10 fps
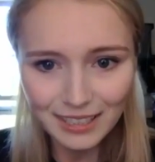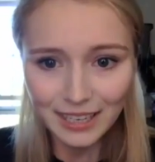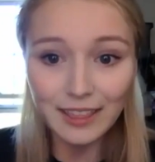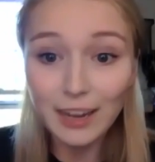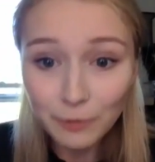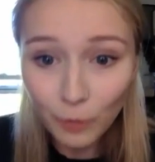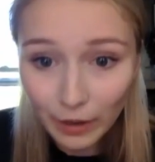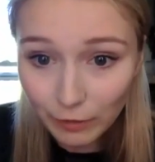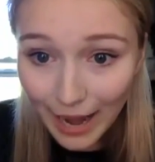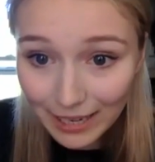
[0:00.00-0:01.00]
He therefore
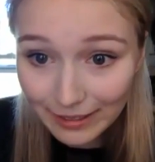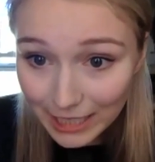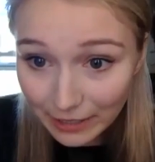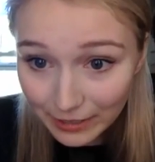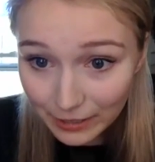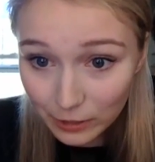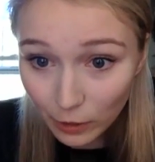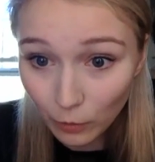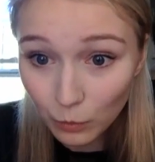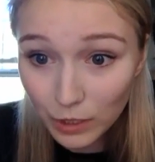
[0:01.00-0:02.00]
cracked the cherry
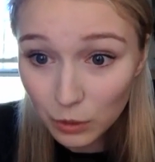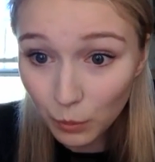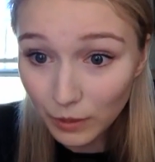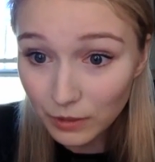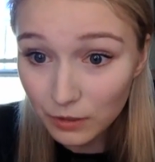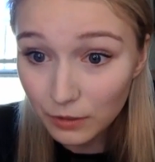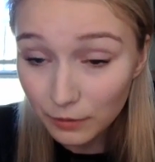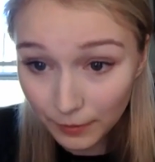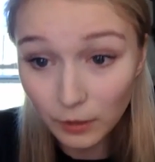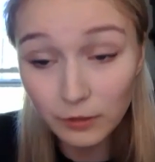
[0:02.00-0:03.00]
stone, which was
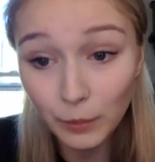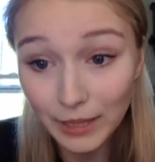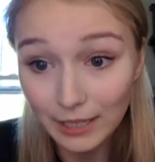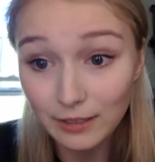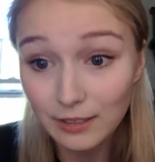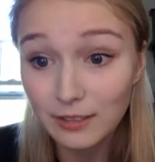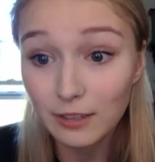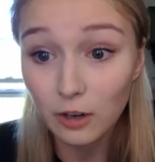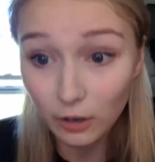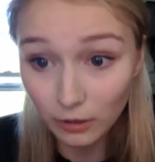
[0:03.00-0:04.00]
filled with its
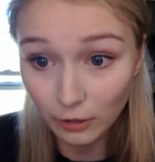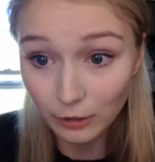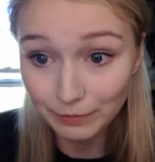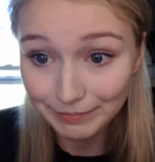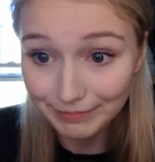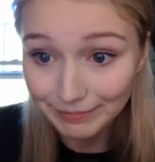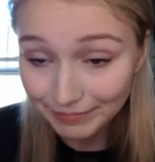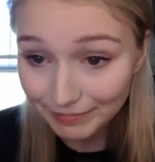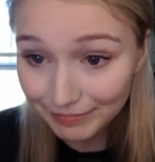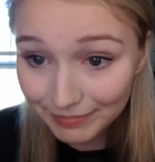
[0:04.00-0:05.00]
kernel.
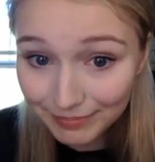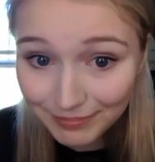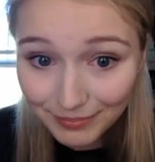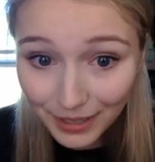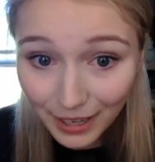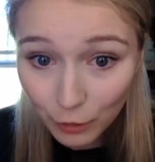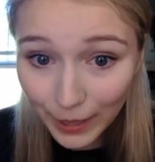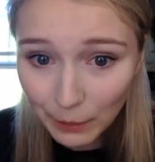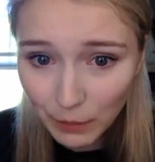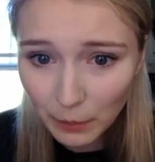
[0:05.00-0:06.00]
A
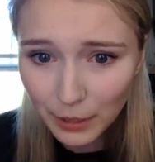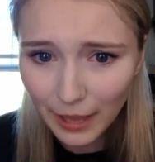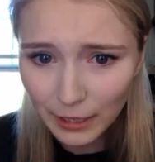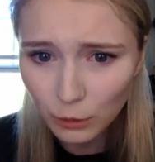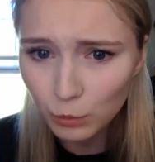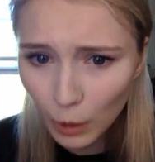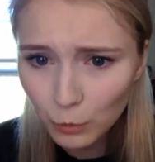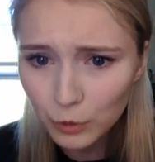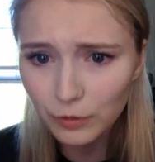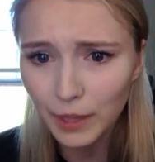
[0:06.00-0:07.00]
great murmur then
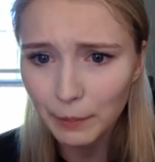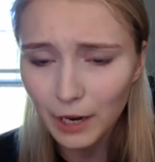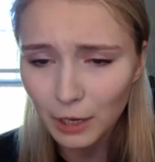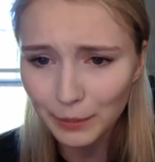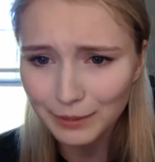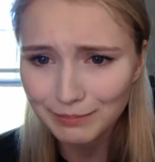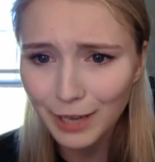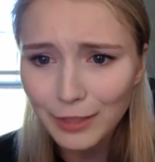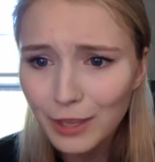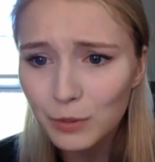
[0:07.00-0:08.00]
arose from the apartment.
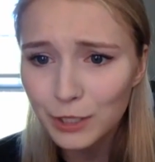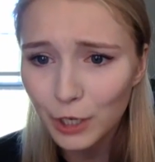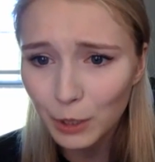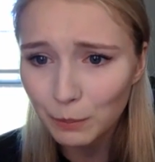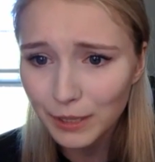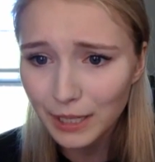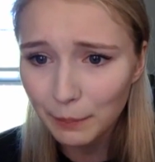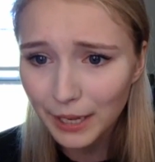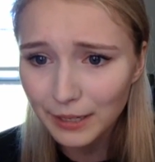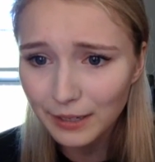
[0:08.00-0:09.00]
Nothing was heard but the
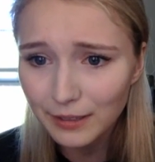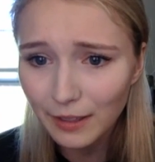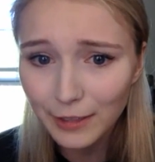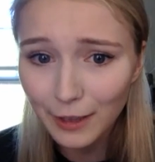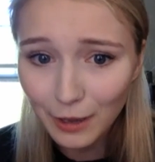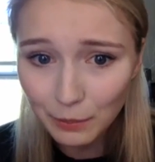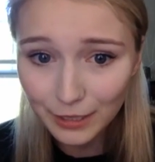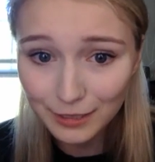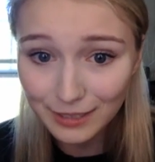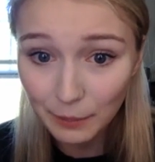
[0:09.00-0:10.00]
opinion that the young
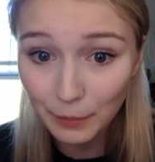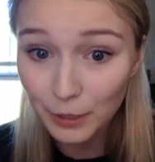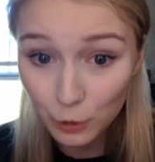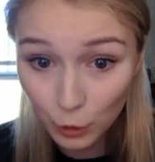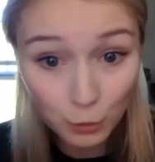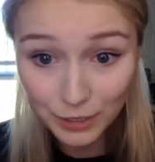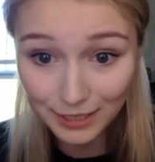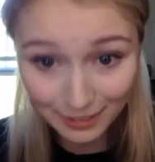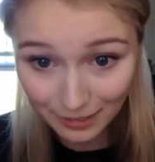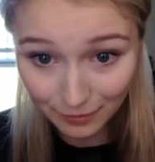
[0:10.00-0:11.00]
prince had been duped in
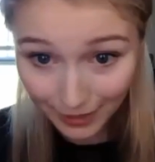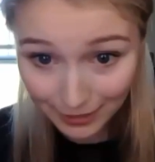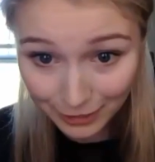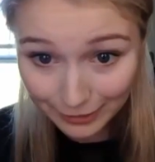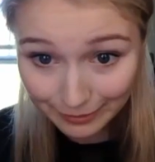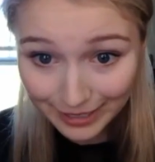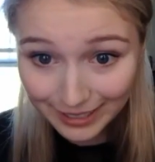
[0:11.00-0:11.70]
this adventure.